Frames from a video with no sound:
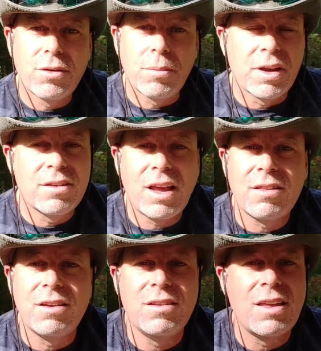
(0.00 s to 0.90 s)
Because
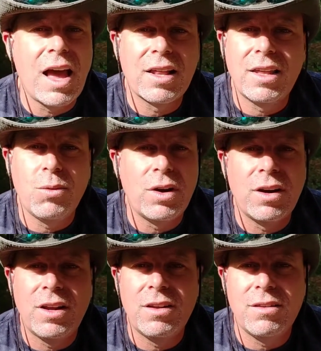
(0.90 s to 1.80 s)
that's exactly what
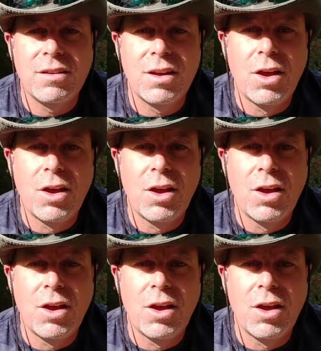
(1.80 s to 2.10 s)
it is.